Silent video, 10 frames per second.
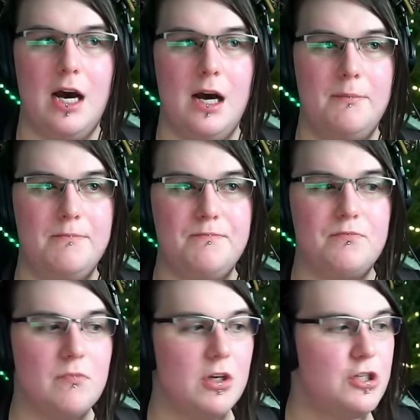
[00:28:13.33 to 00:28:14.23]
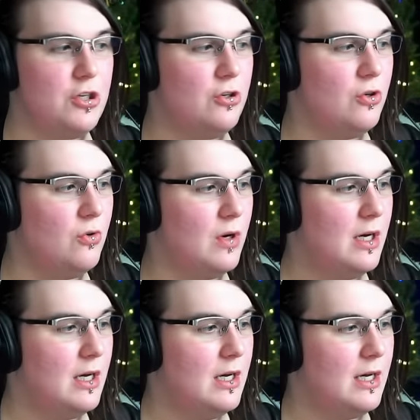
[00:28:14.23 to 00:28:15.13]
um,
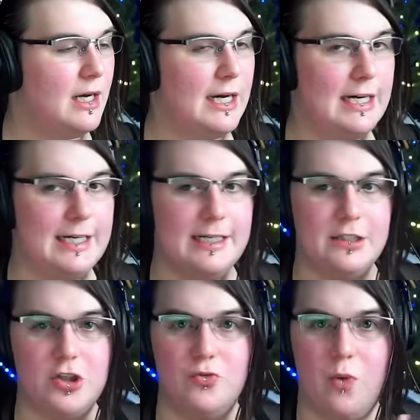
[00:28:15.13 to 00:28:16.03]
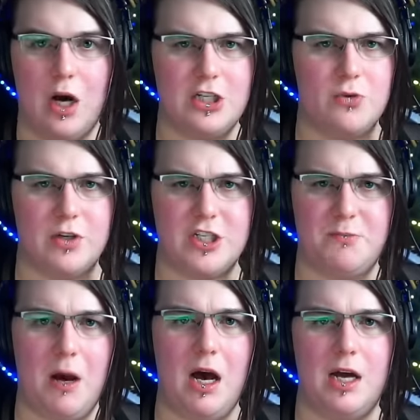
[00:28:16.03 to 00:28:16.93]
to uh, to want to
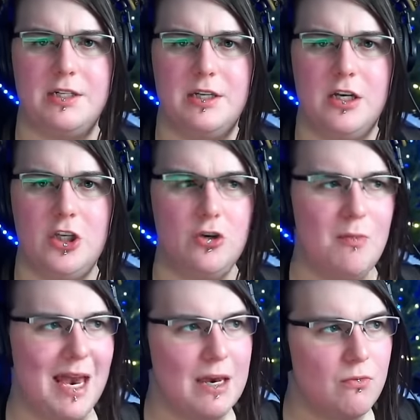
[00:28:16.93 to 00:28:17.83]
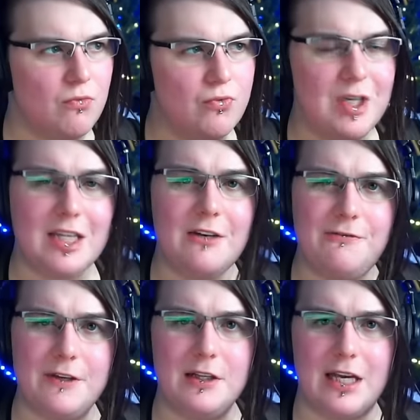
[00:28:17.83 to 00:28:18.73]
respond. You may
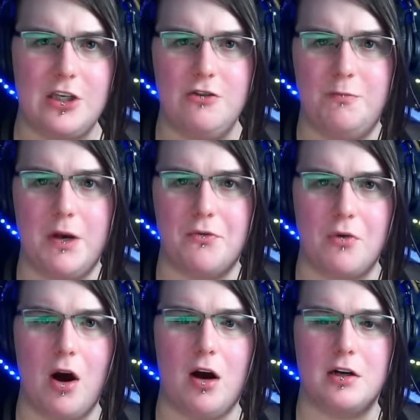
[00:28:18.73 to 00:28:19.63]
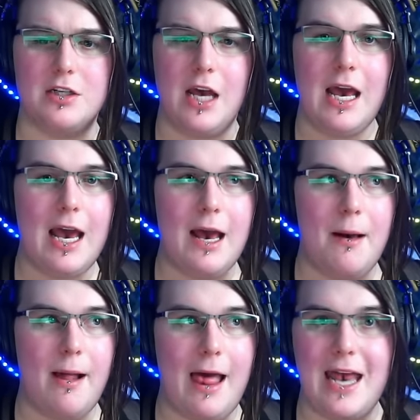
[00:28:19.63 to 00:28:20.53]
really feel like you've been wronged,
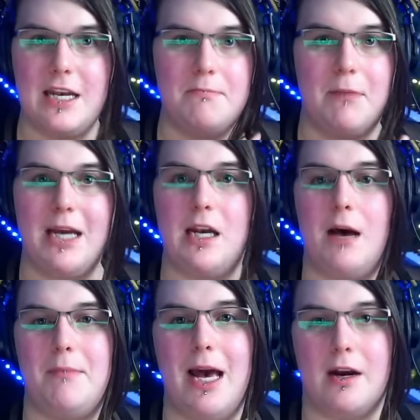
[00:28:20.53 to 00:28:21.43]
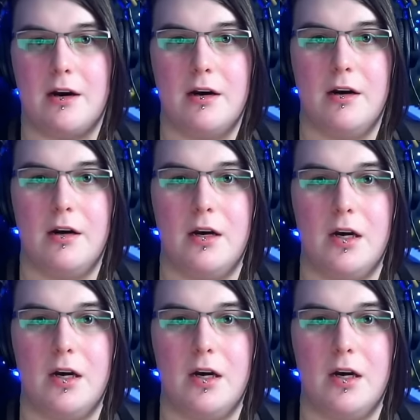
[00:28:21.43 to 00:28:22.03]
and it might not matter